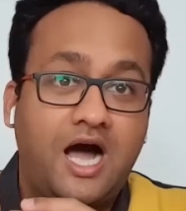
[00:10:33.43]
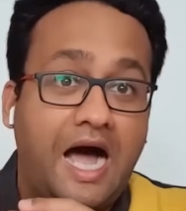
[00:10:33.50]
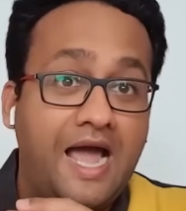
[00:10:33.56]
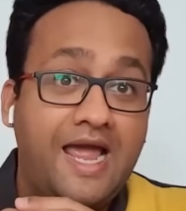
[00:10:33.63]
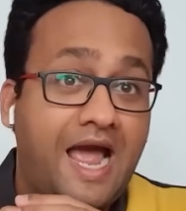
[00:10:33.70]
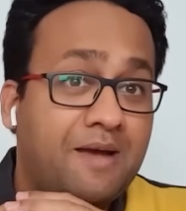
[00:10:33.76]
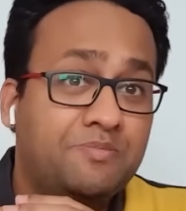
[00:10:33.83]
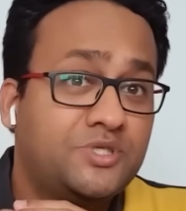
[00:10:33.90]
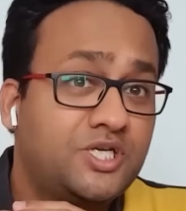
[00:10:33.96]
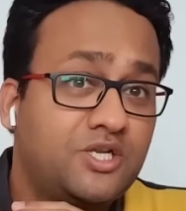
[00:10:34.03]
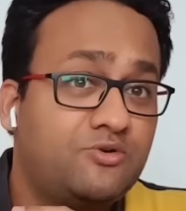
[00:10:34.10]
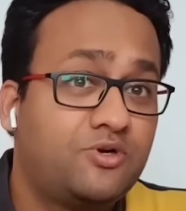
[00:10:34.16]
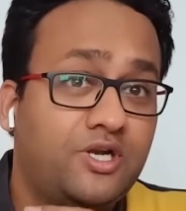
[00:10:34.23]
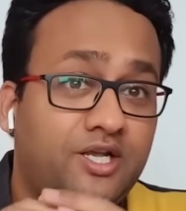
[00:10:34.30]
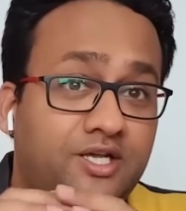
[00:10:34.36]
I
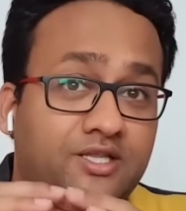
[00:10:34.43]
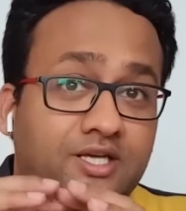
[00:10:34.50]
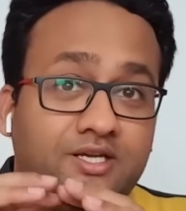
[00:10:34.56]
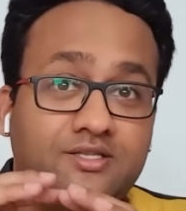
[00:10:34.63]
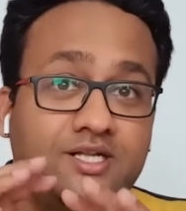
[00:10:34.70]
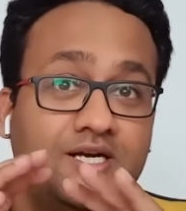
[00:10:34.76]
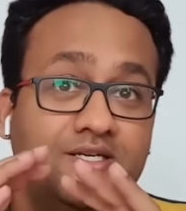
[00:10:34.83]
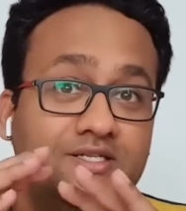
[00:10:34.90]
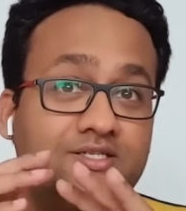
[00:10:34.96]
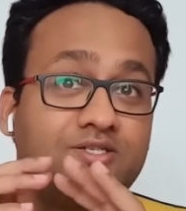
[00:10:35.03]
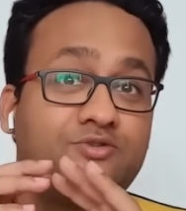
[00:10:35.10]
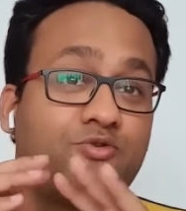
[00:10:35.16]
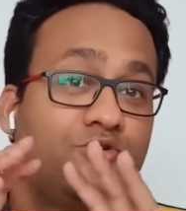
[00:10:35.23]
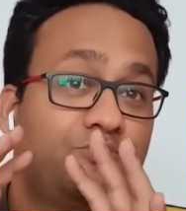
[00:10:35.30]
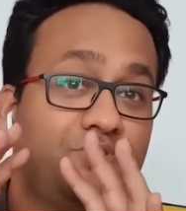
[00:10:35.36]
absolutely think that this
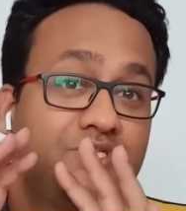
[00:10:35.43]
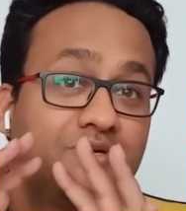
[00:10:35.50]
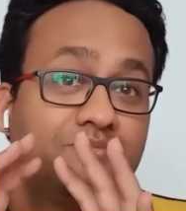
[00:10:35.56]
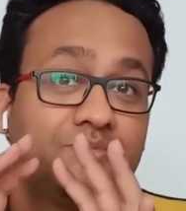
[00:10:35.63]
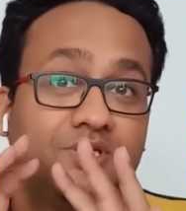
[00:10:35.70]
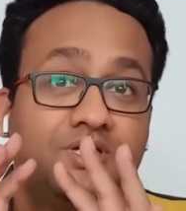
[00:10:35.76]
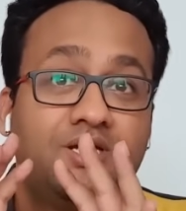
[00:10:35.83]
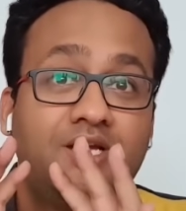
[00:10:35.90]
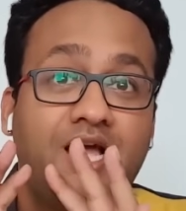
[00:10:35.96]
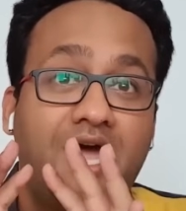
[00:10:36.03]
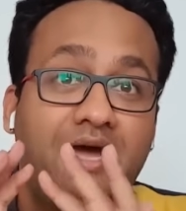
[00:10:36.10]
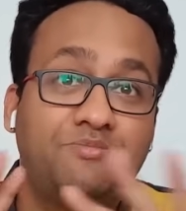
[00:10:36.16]
is going to be something